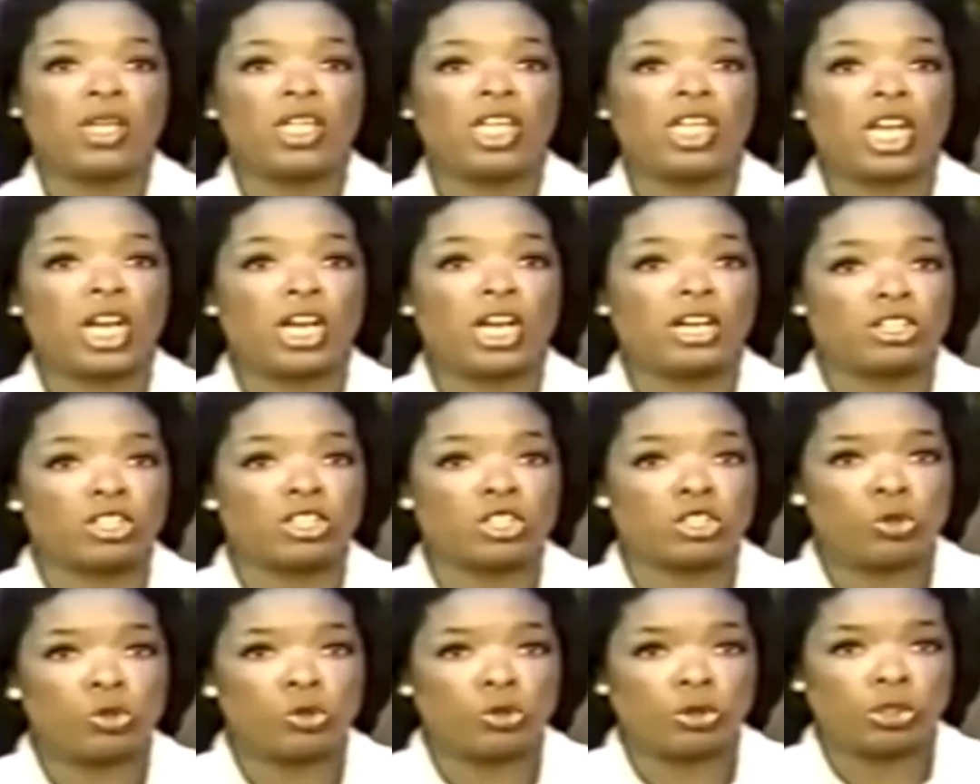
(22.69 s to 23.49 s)
millionaire
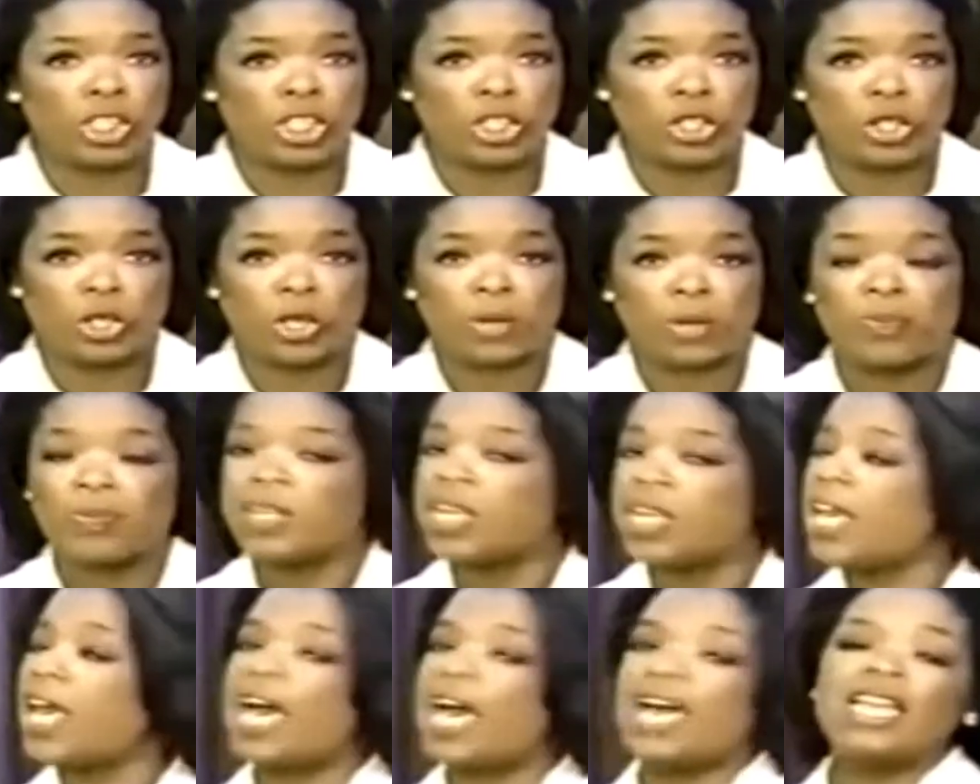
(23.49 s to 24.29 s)
school teacher.
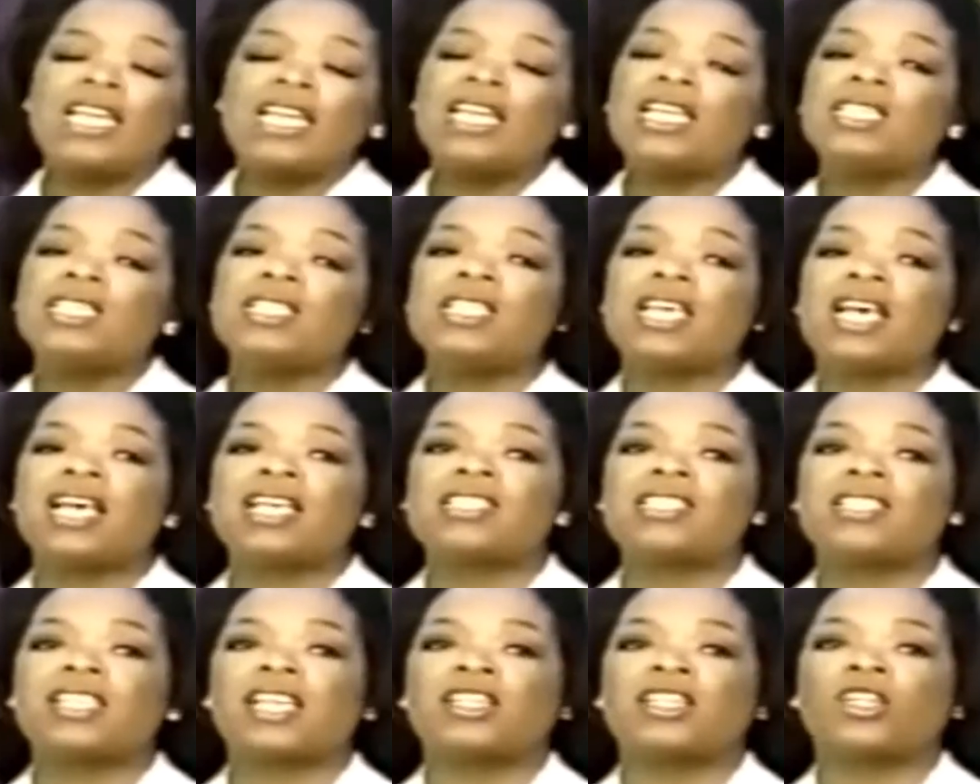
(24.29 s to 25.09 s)
And he
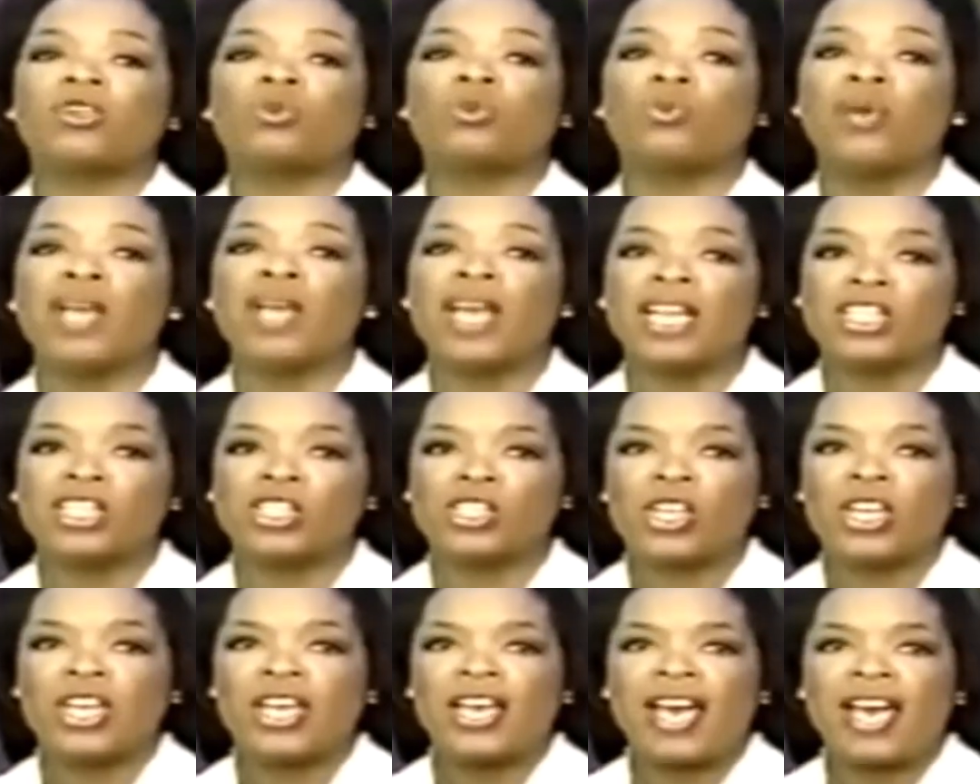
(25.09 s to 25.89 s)
says that the
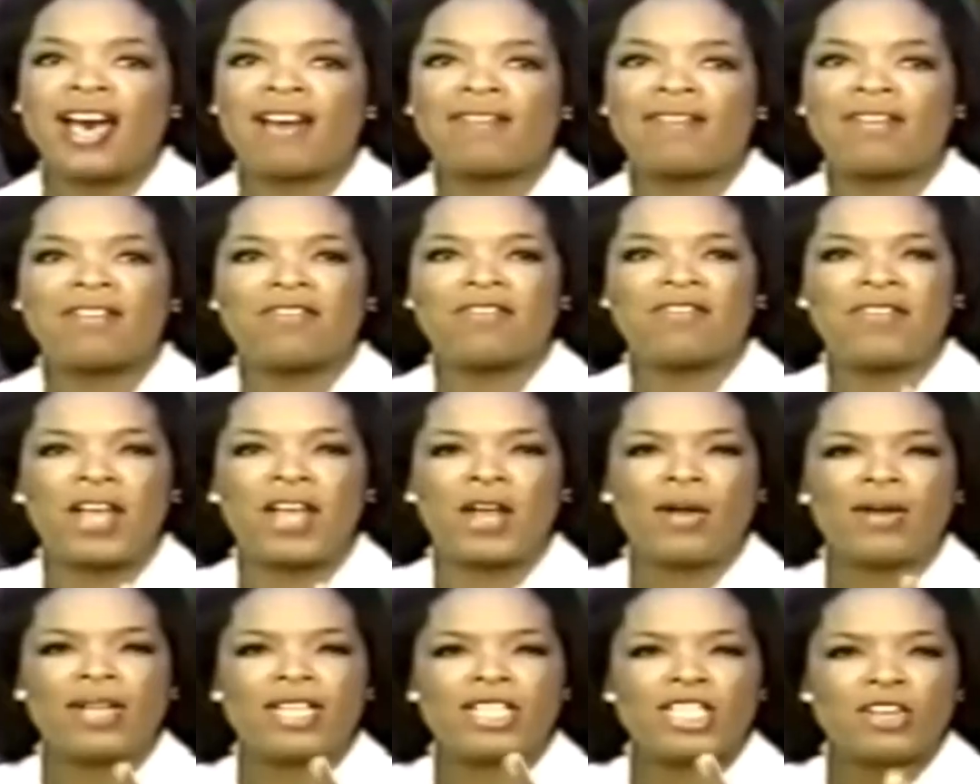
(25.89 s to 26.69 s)
rich have a
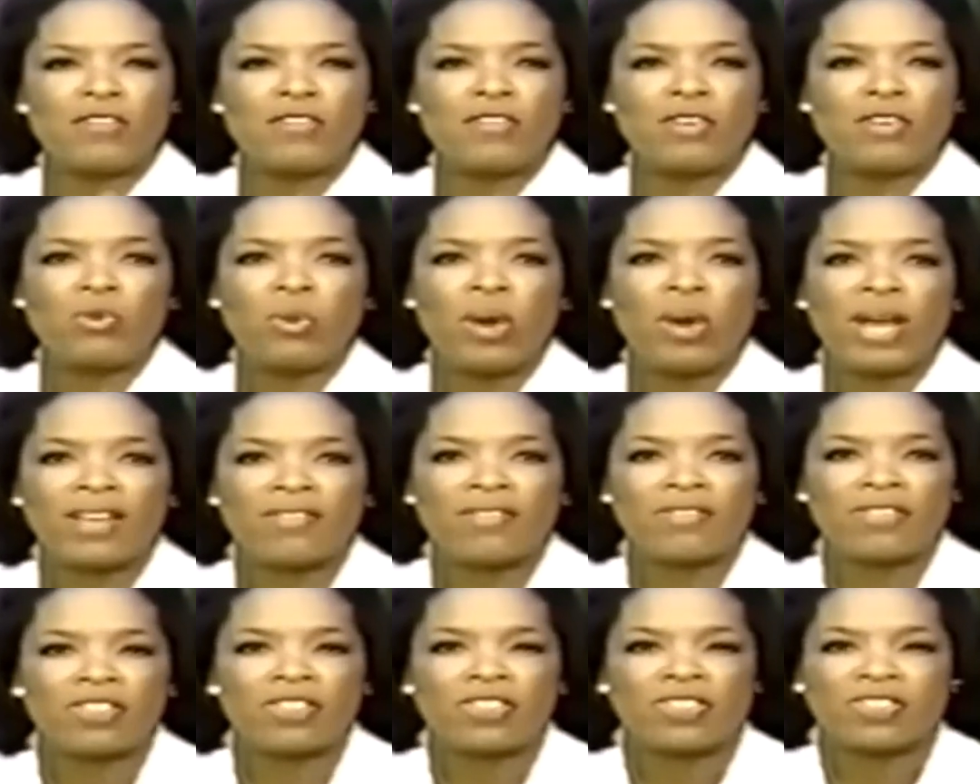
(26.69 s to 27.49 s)
very different way
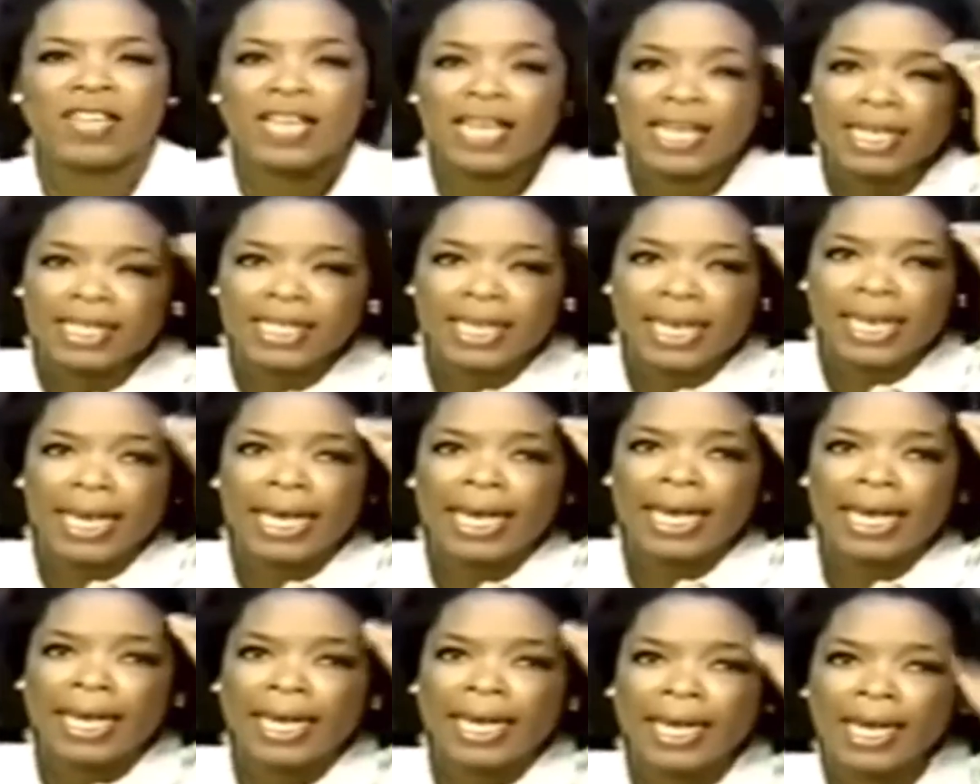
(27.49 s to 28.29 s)
of
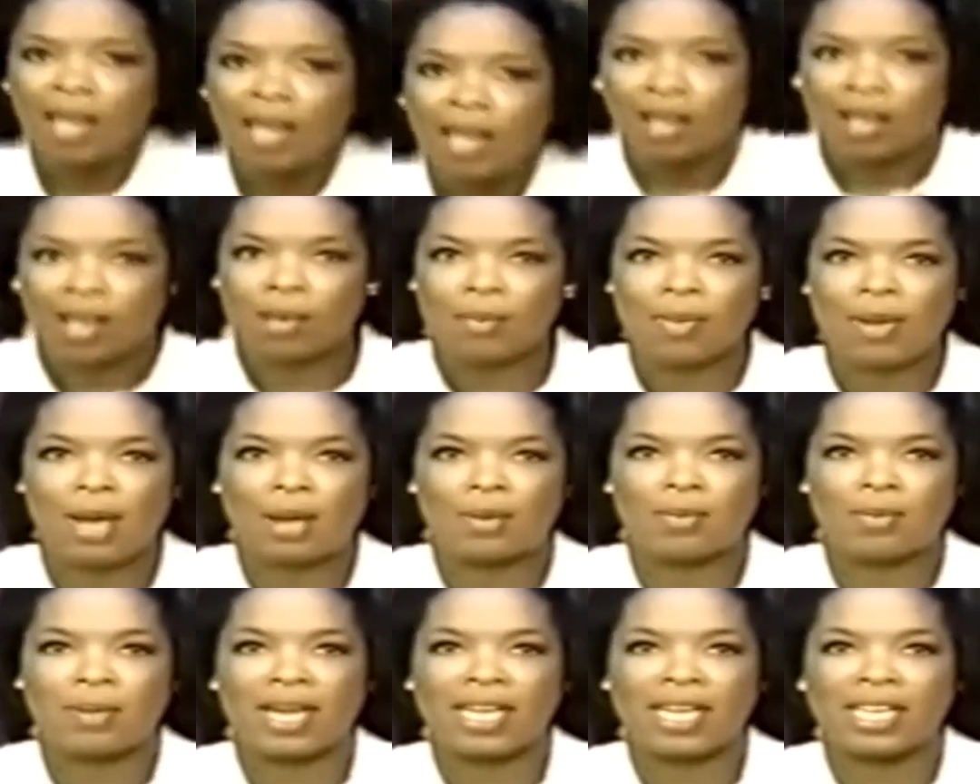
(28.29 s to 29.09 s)
thinking
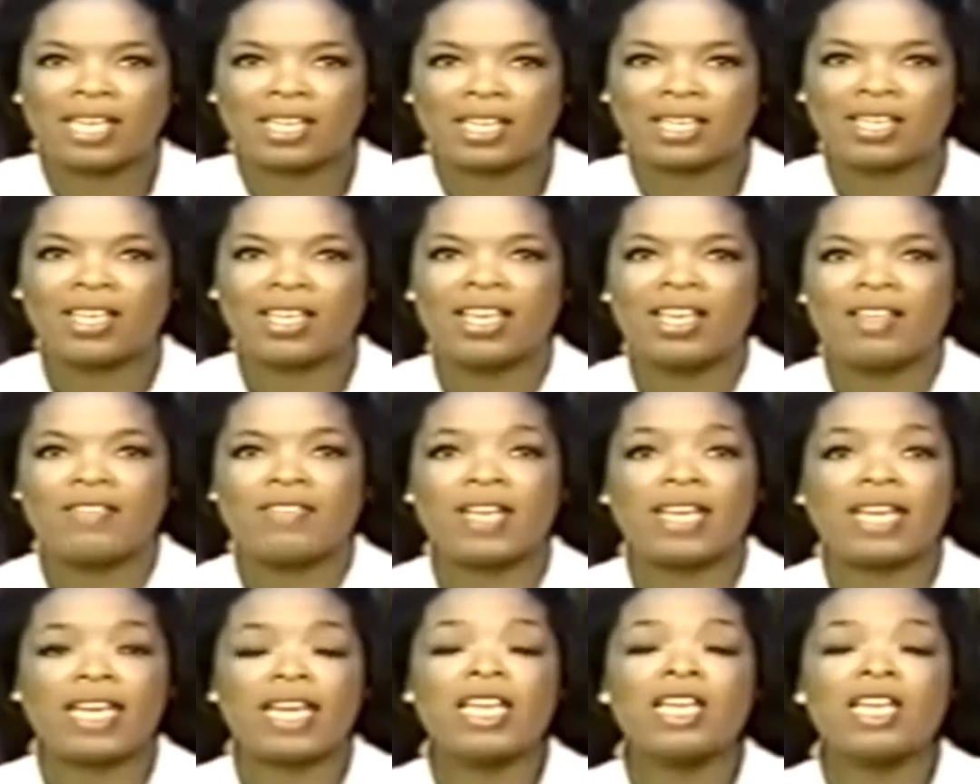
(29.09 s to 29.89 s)
about money
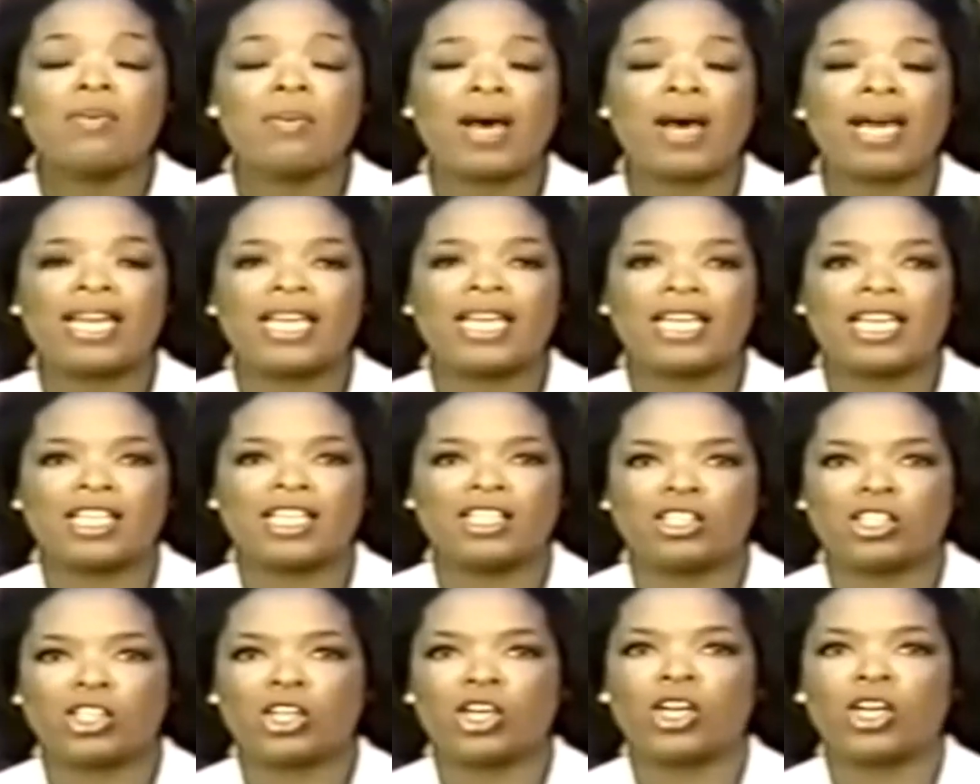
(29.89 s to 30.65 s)
that anybody can